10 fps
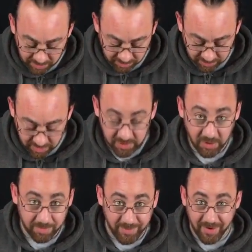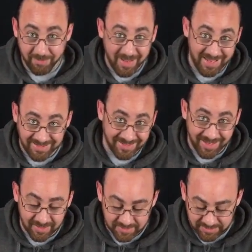plant, not by me
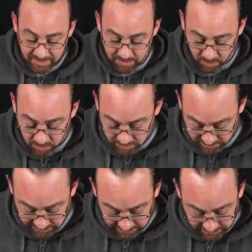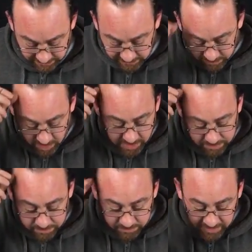sat at a table. Right,
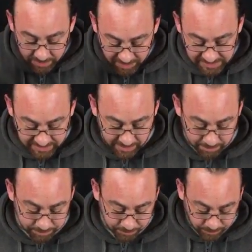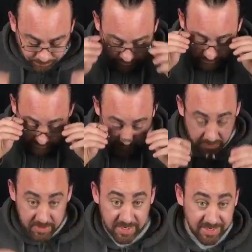that bit's done.
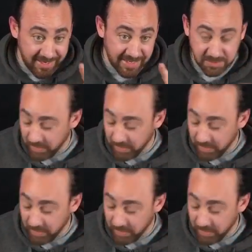Now the next